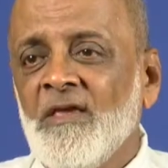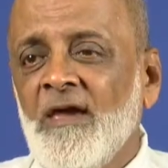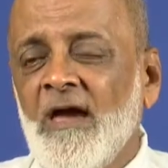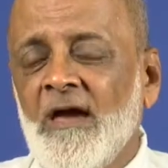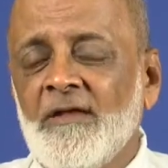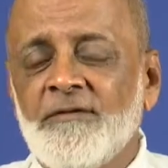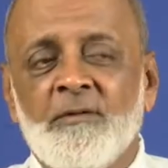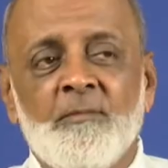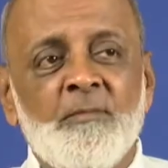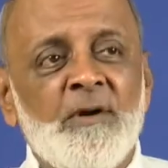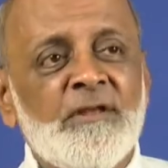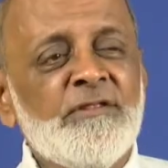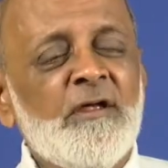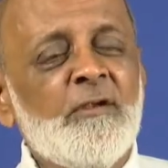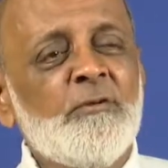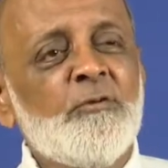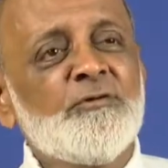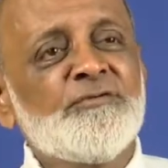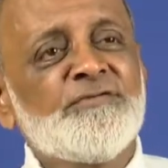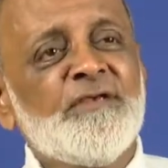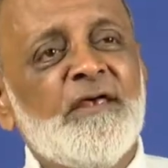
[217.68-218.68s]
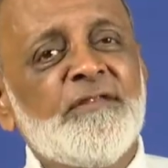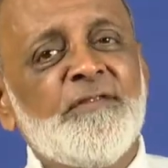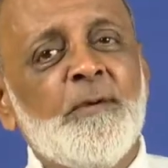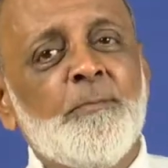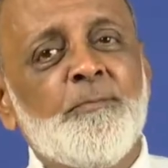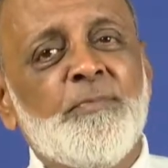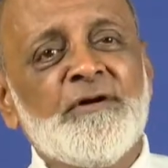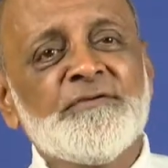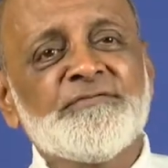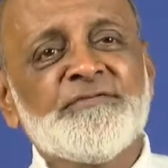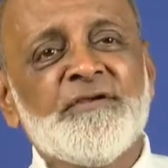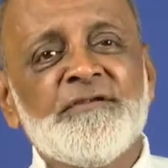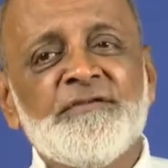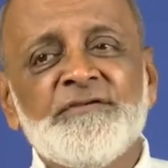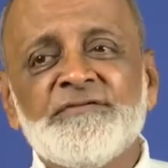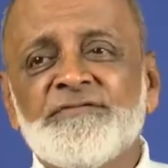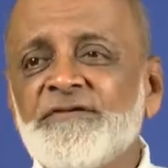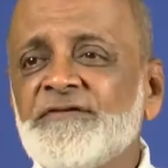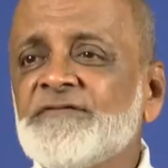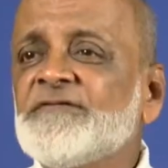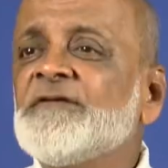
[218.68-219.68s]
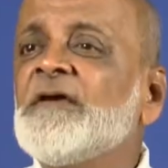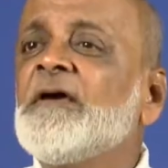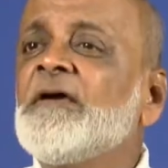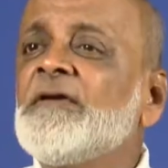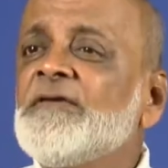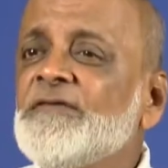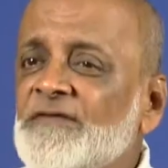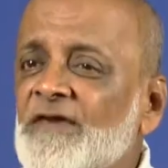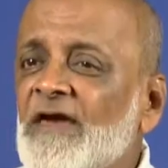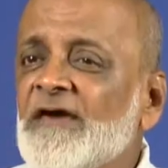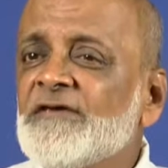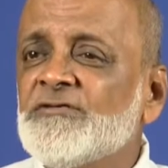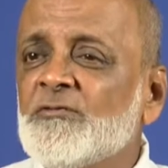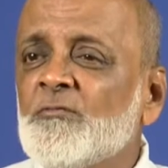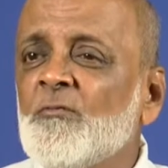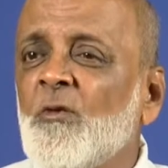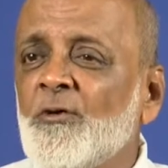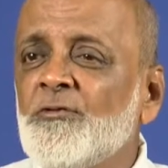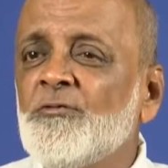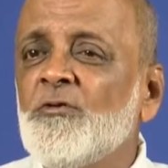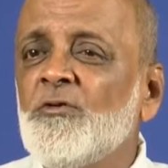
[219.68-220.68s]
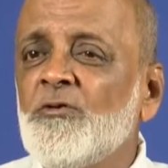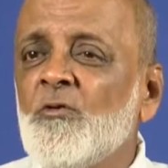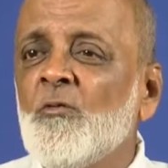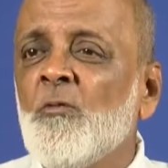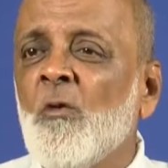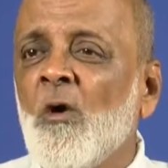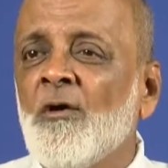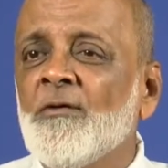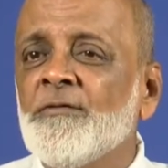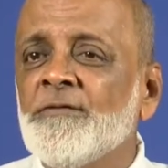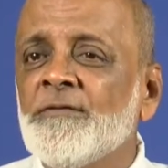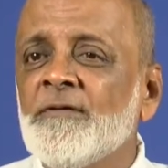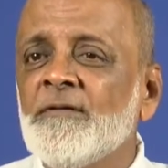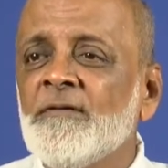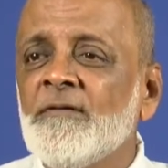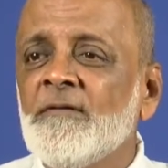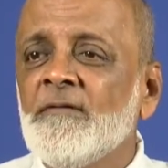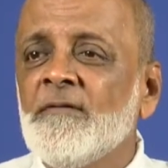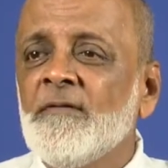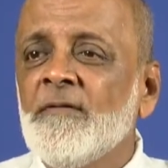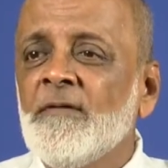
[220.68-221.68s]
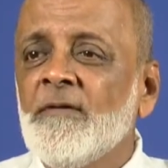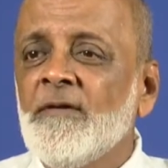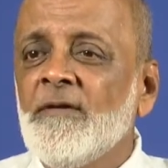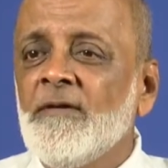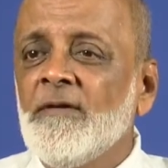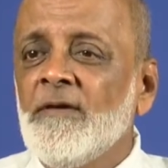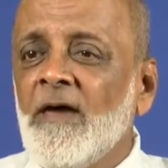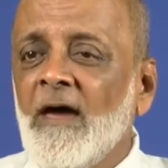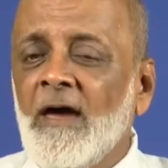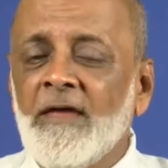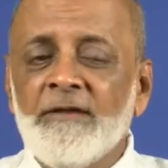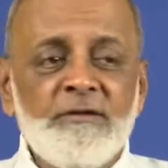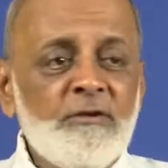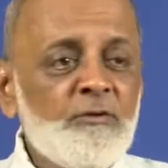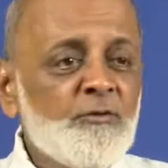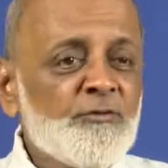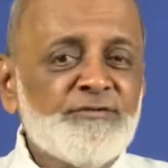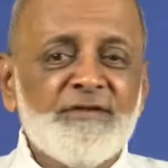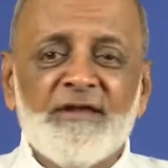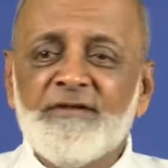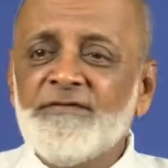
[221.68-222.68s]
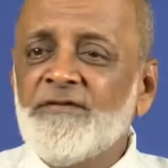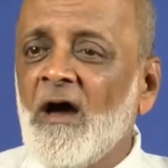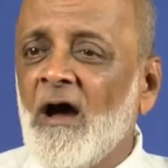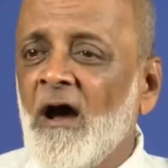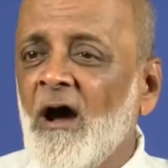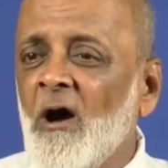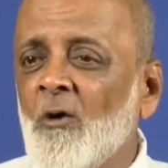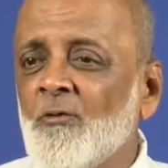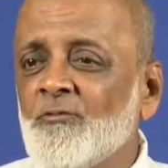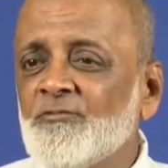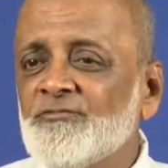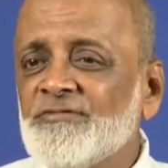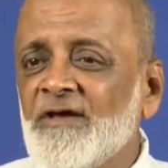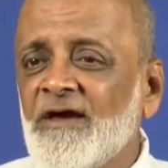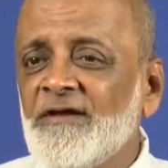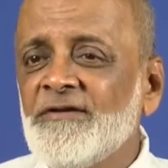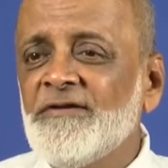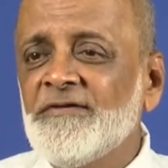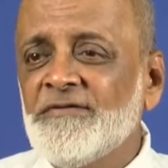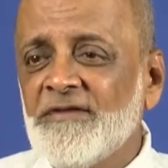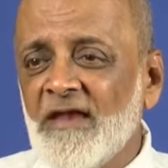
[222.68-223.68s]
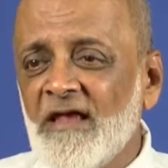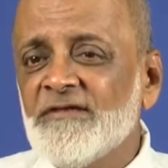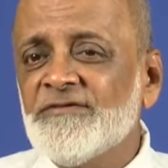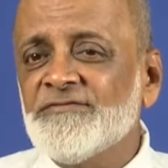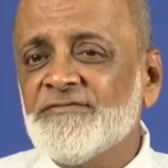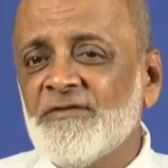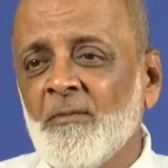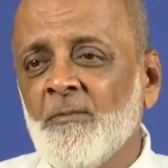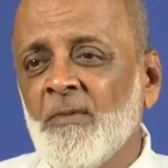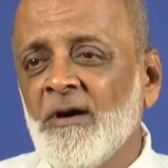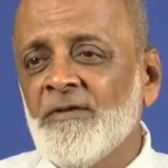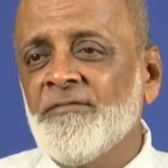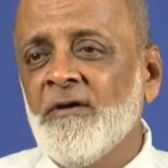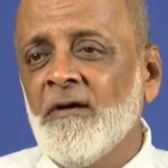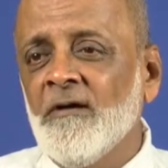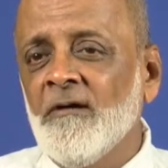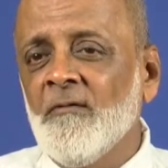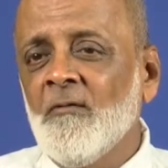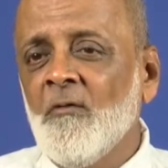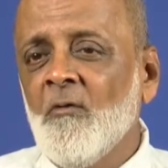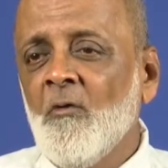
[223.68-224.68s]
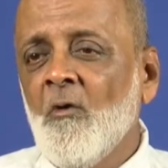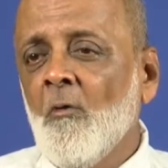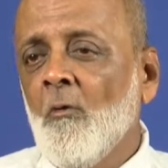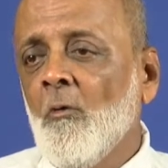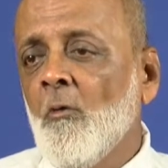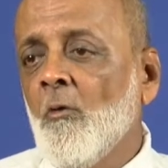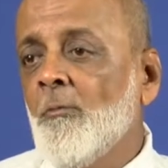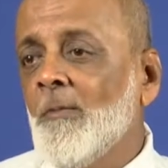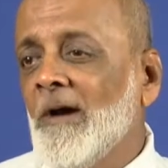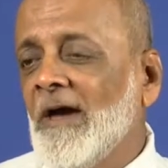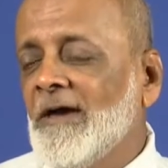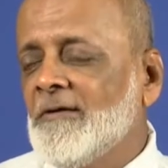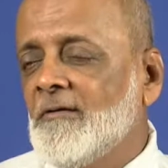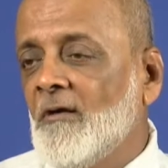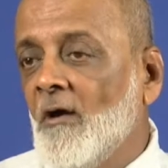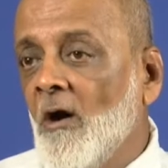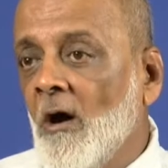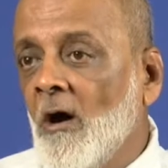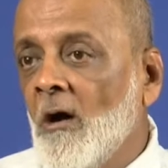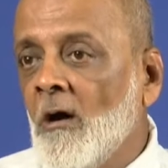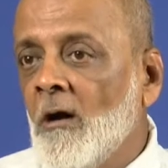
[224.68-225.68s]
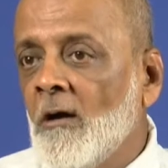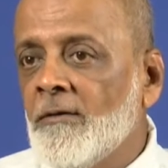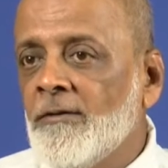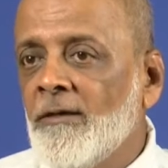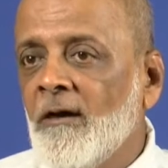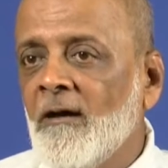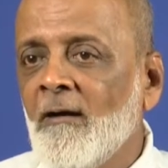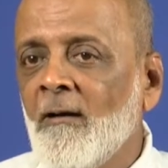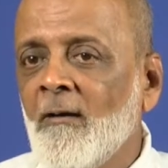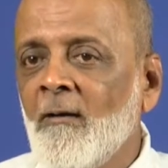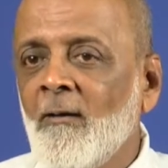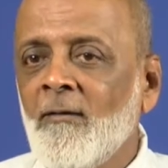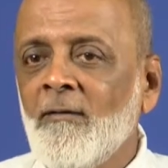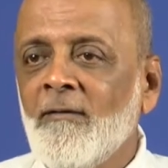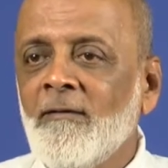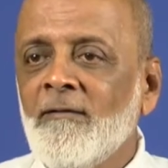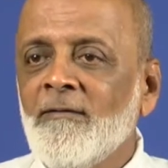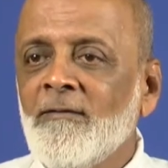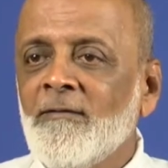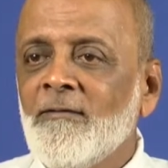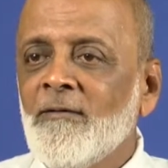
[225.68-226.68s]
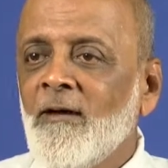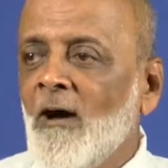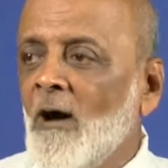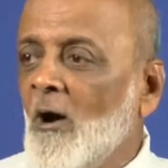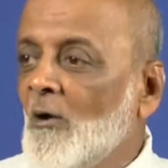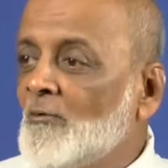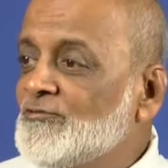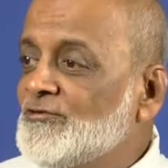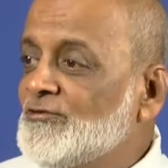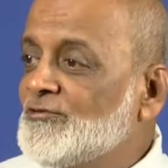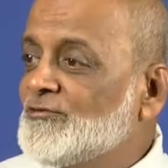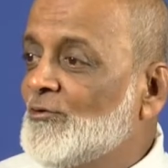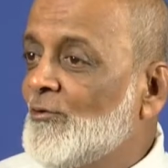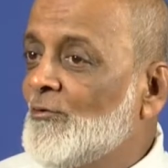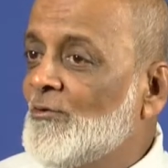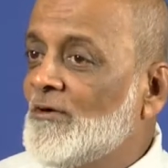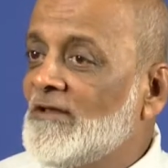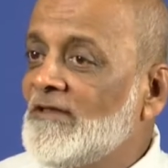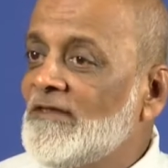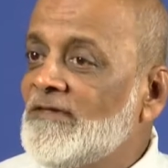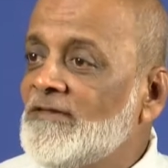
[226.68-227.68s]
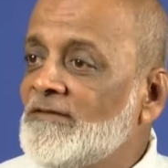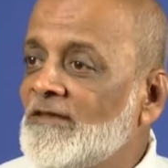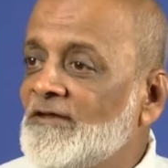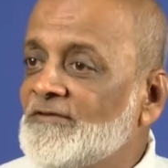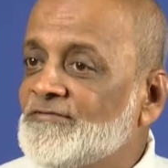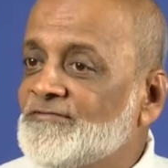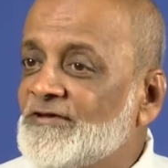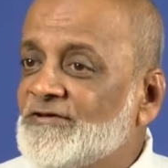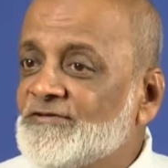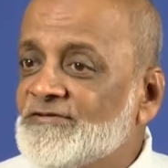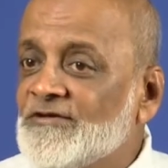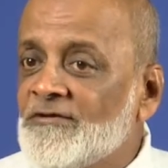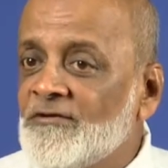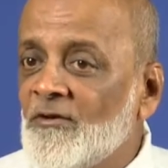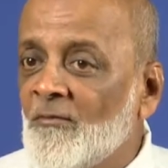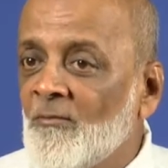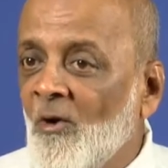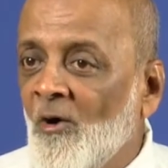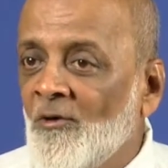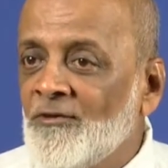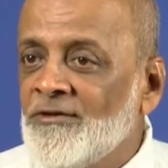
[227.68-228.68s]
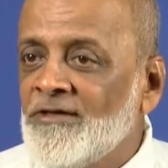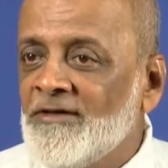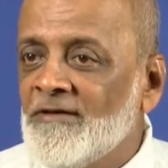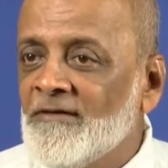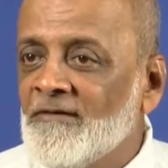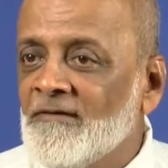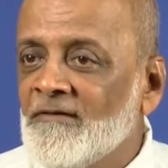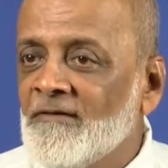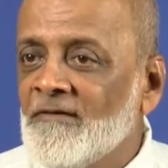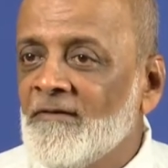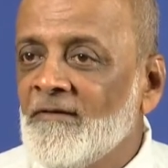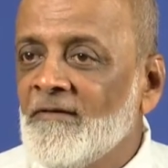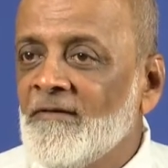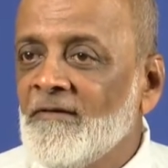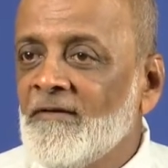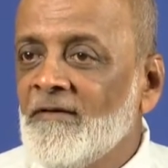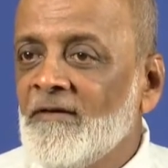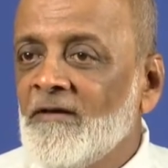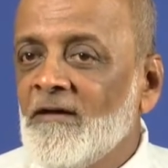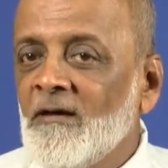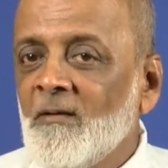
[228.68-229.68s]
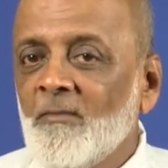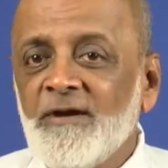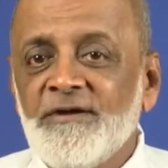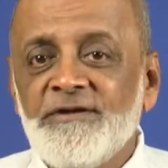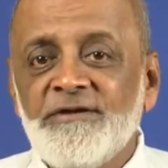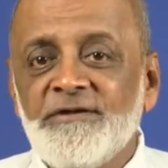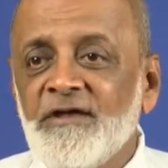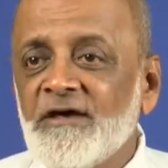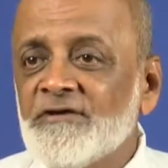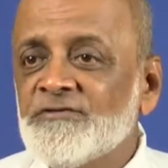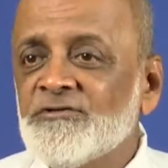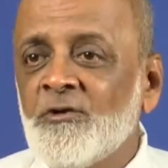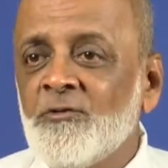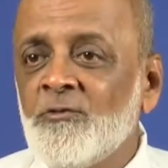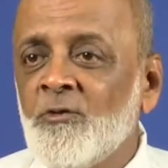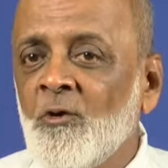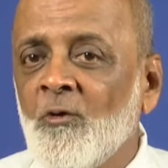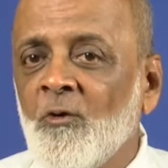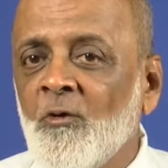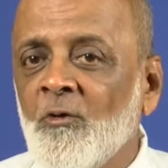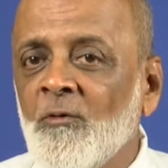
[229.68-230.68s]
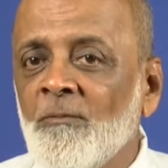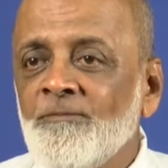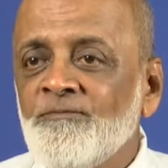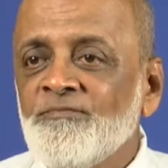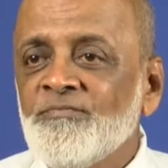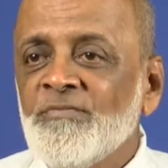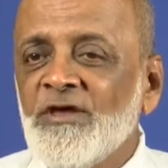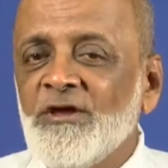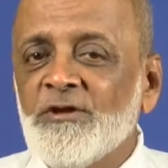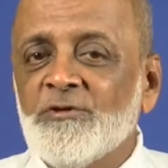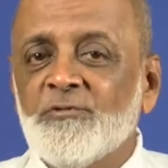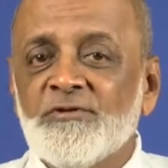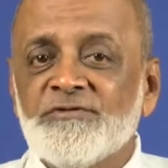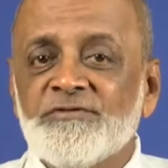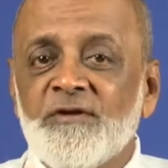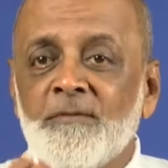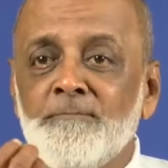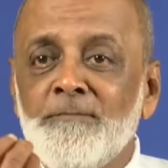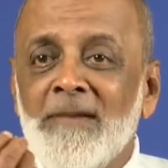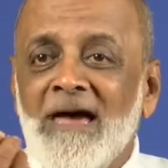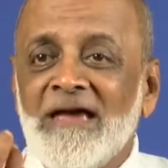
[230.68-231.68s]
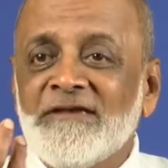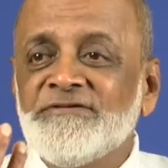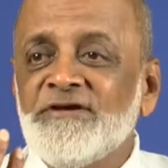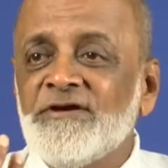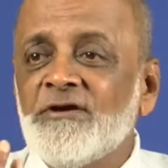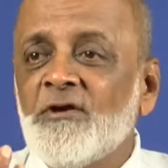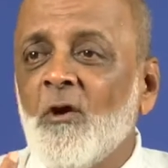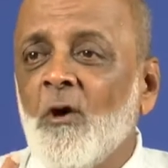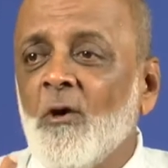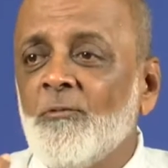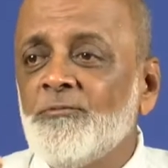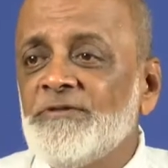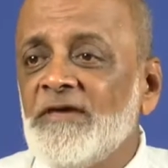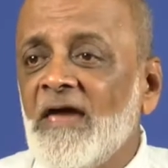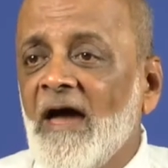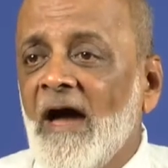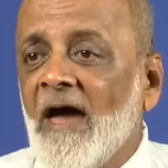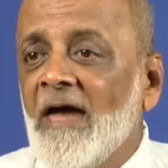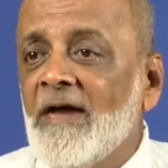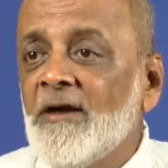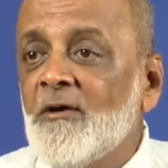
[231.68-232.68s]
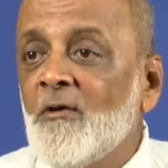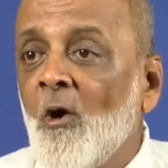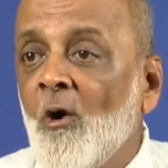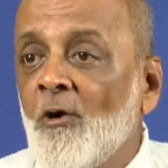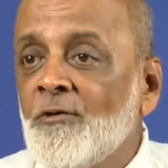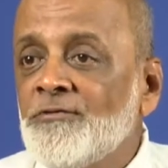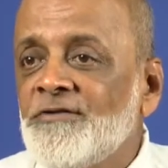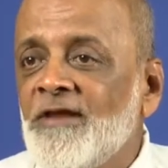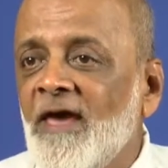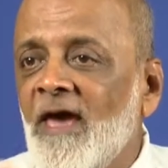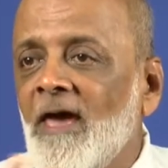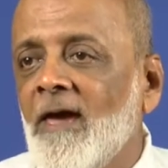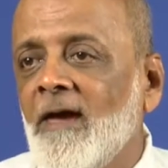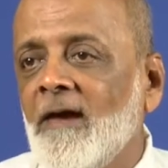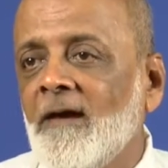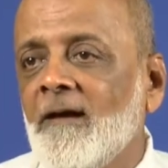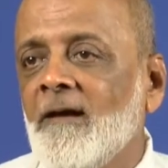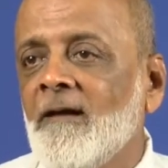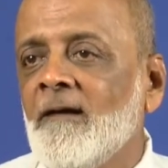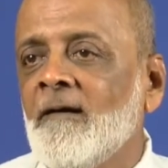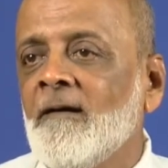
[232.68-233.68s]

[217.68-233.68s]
And the mother looks at the person and says, "Yes, what do you want?" And he looks at the house and he tells the mother, "Oh my God, the house is so clean at 6 in the morning." But he doesn't know it was the magic of the eye contact.